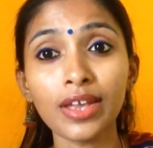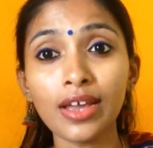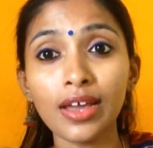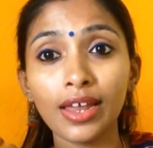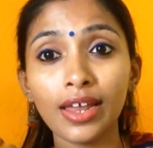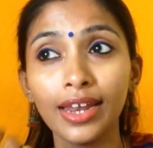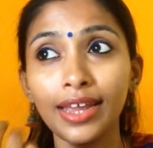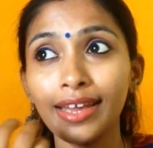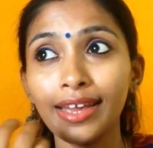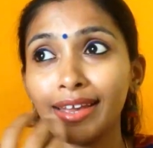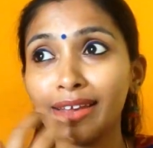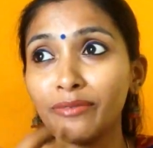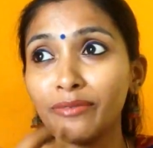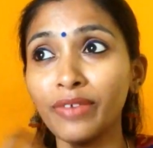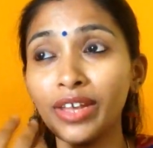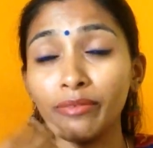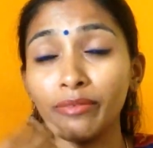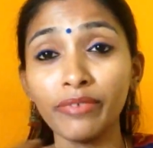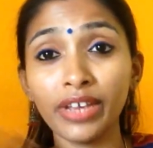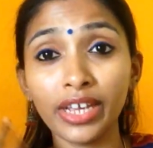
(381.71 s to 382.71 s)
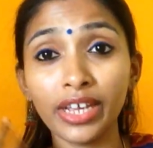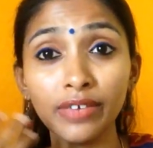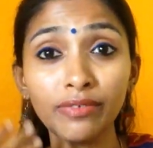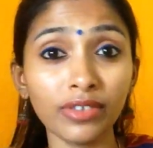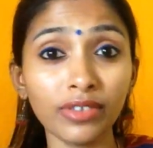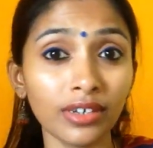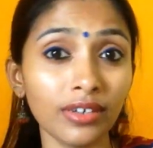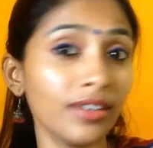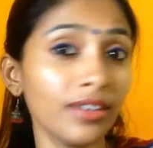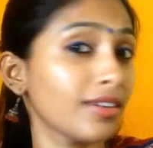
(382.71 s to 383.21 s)
Like
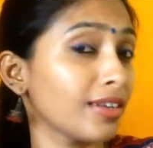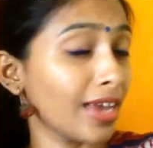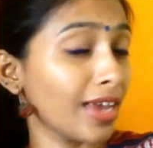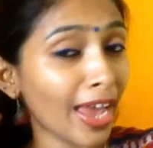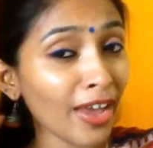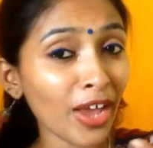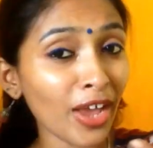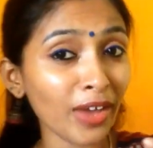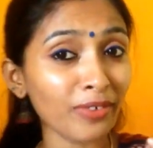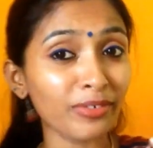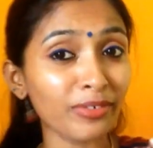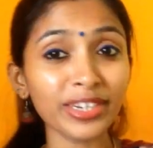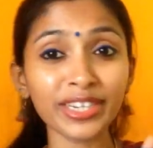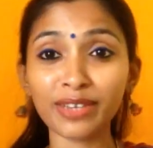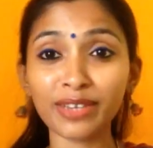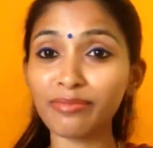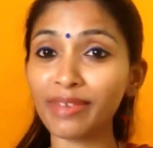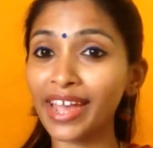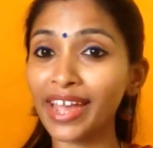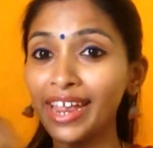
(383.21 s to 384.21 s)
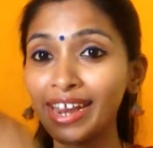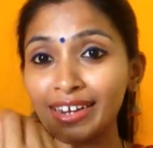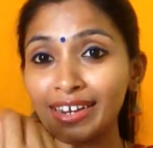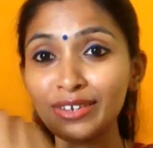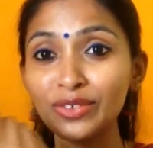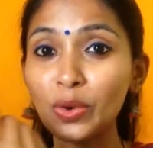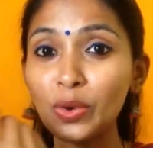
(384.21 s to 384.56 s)
even every time my hair